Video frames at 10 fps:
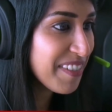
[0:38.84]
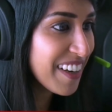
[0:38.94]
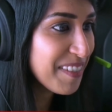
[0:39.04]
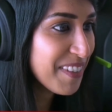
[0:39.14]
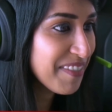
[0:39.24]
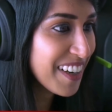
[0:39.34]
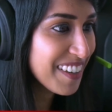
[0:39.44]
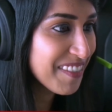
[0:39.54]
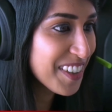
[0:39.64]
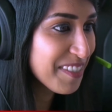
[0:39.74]
it was
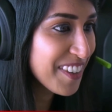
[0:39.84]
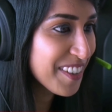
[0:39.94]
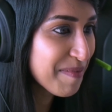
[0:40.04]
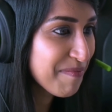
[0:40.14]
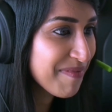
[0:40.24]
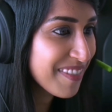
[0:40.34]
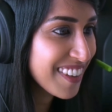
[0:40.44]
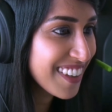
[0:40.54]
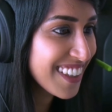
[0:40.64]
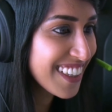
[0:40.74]
that interaction with the
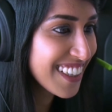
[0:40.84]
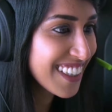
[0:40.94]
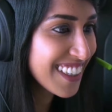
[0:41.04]
community